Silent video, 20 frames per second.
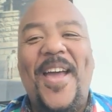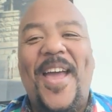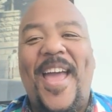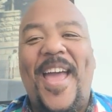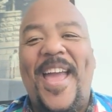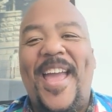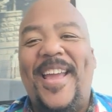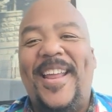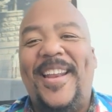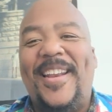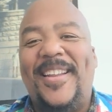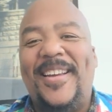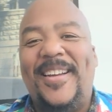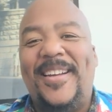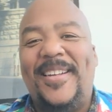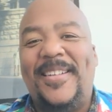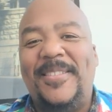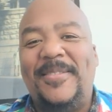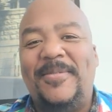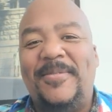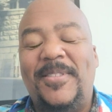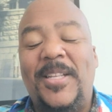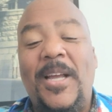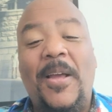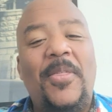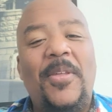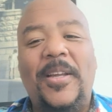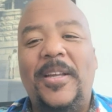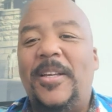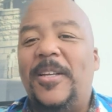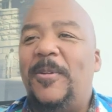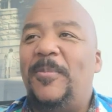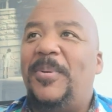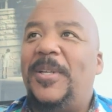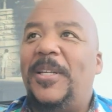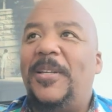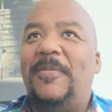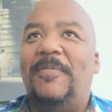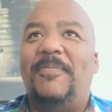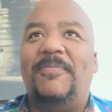And nothing could
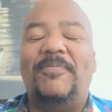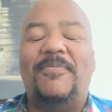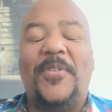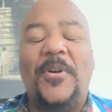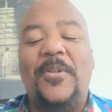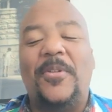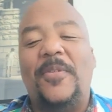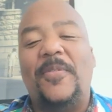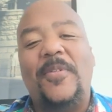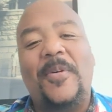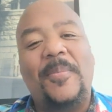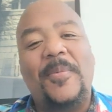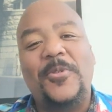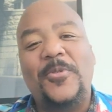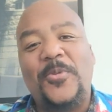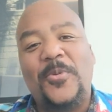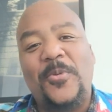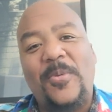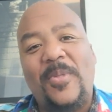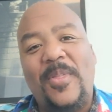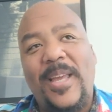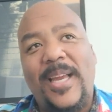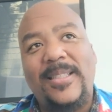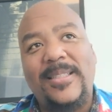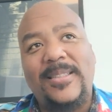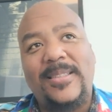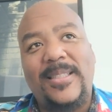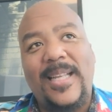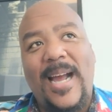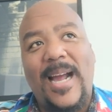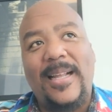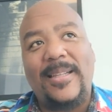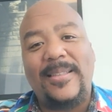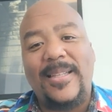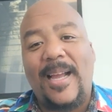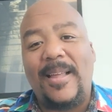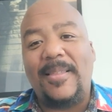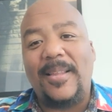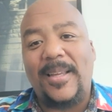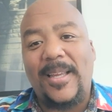be further from the truth. That is
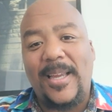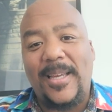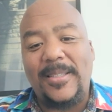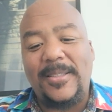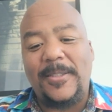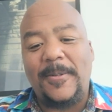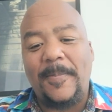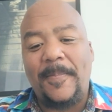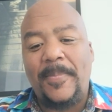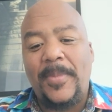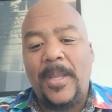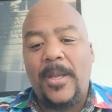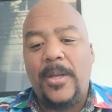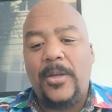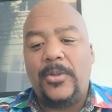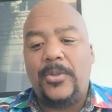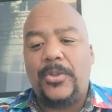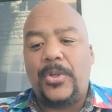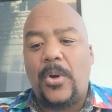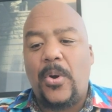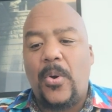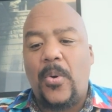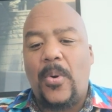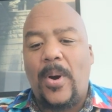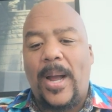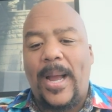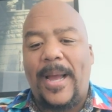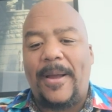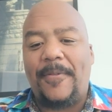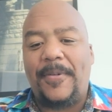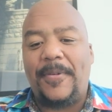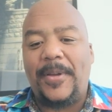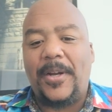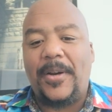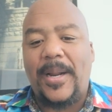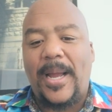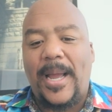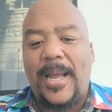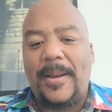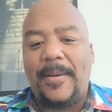not the case. So I
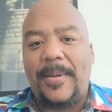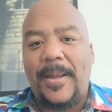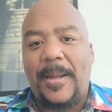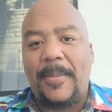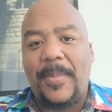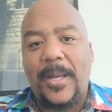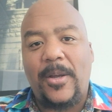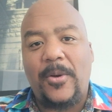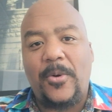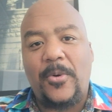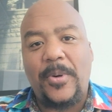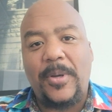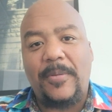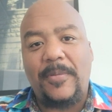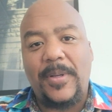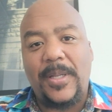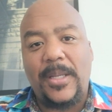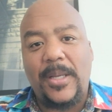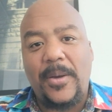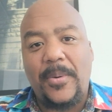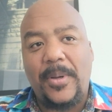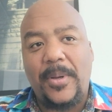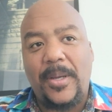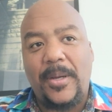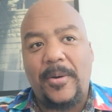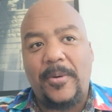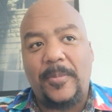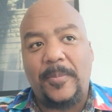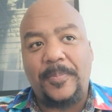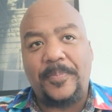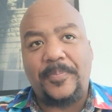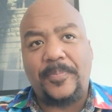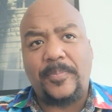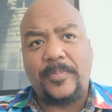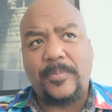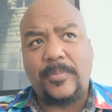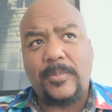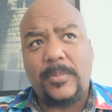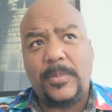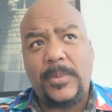figured I'd make a quick video here
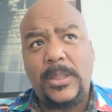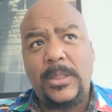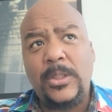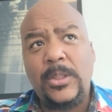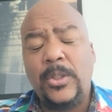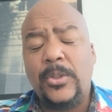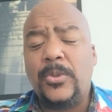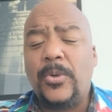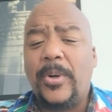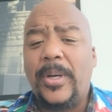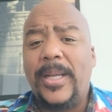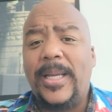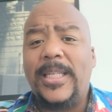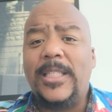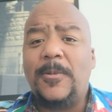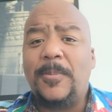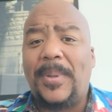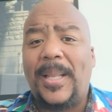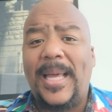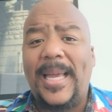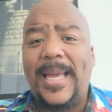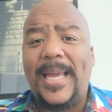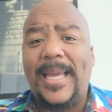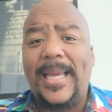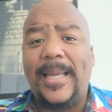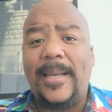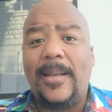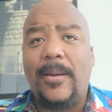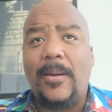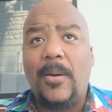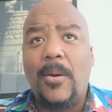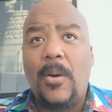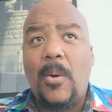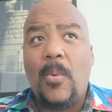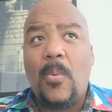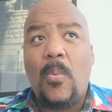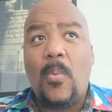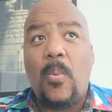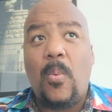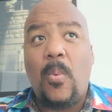to sort of explain
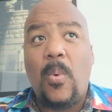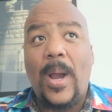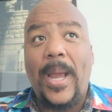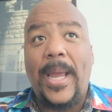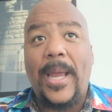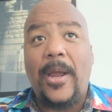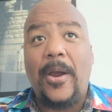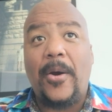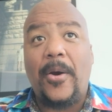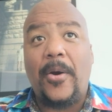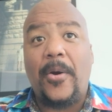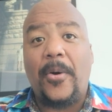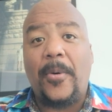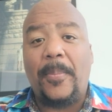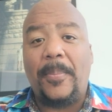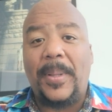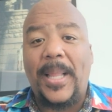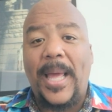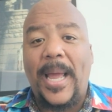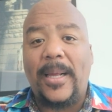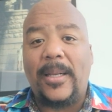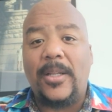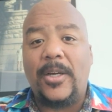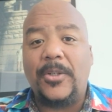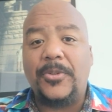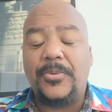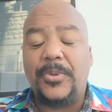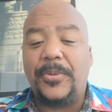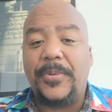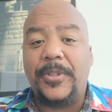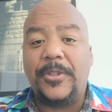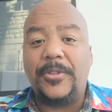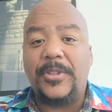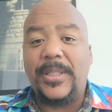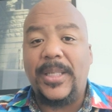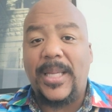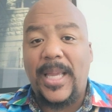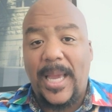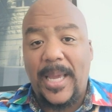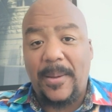where Black Luxury
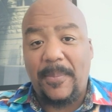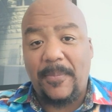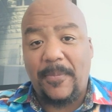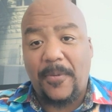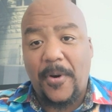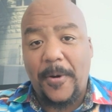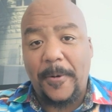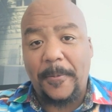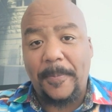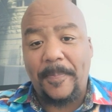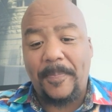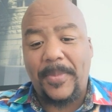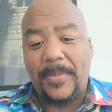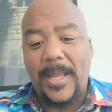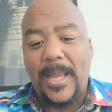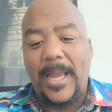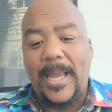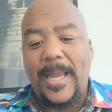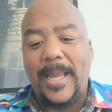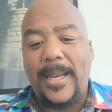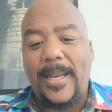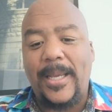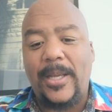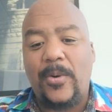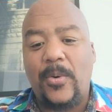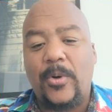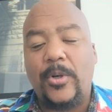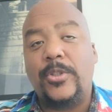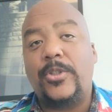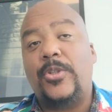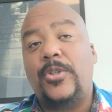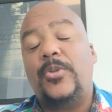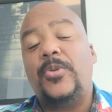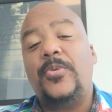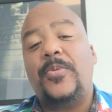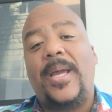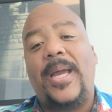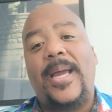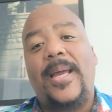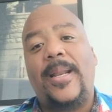Realty came from. And in order to do
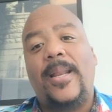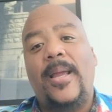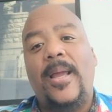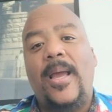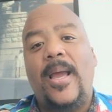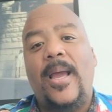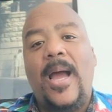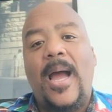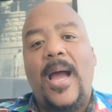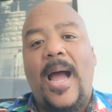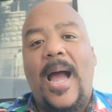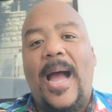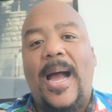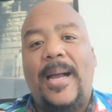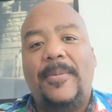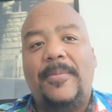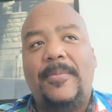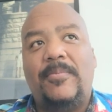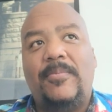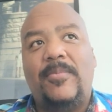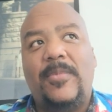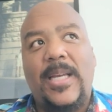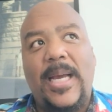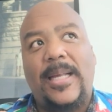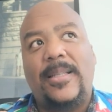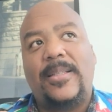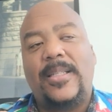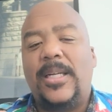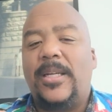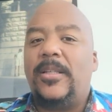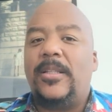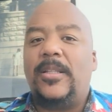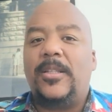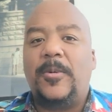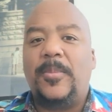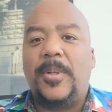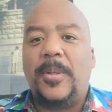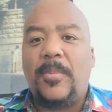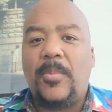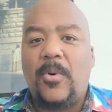that, I got to tell you a
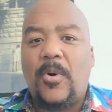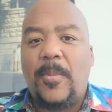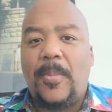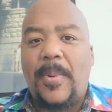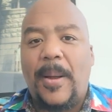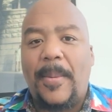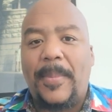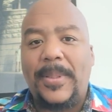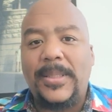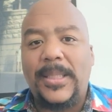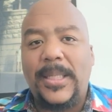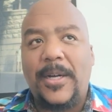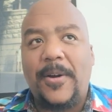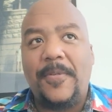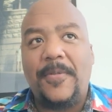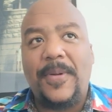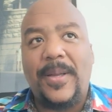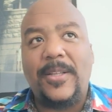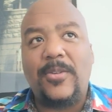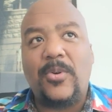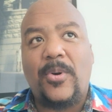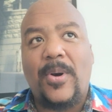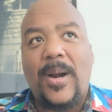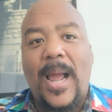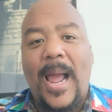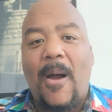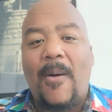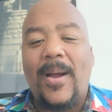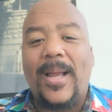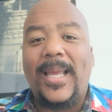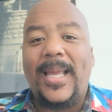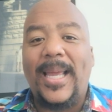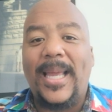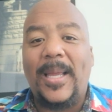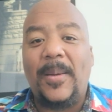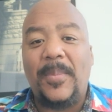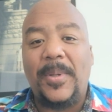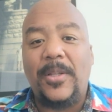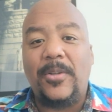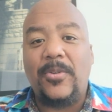little bit more about myself and sort of how I
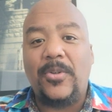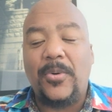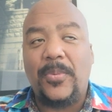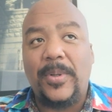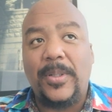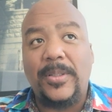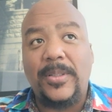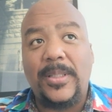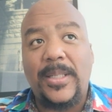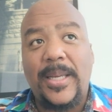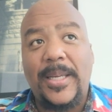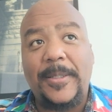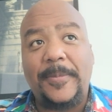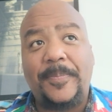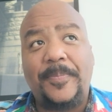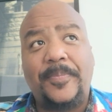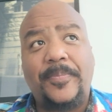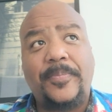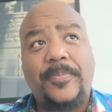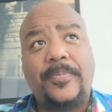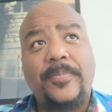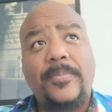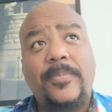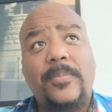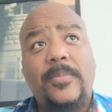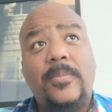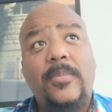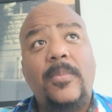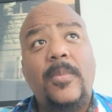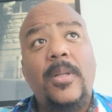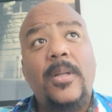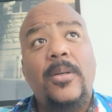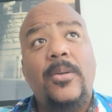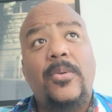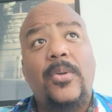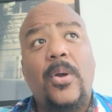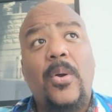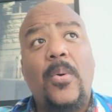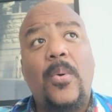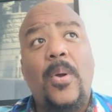came into real estate.
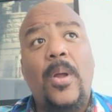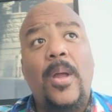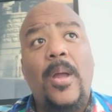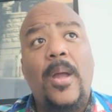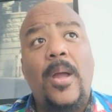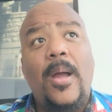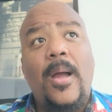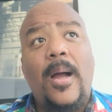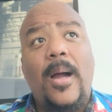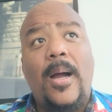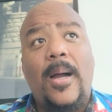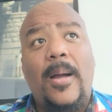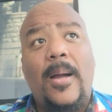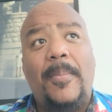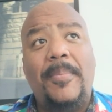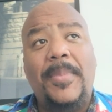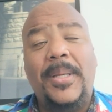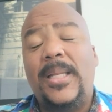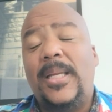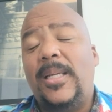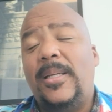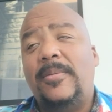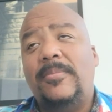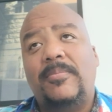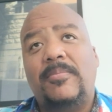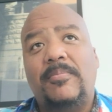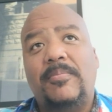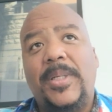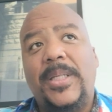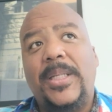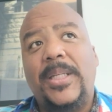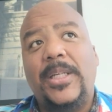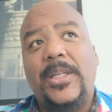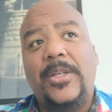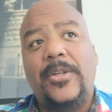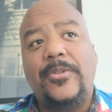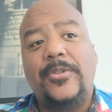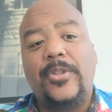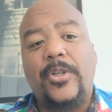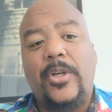So many years